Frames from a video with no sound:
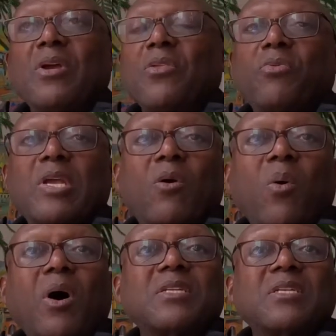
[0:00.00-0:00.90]

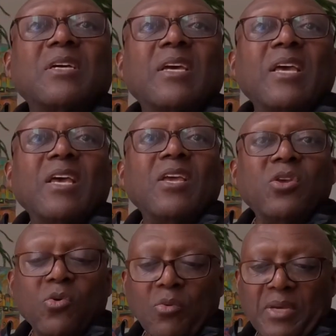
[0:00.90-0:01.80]
three-quarter
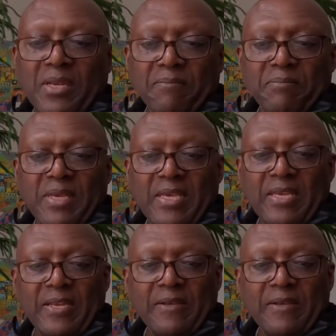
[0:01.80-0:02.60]
human being.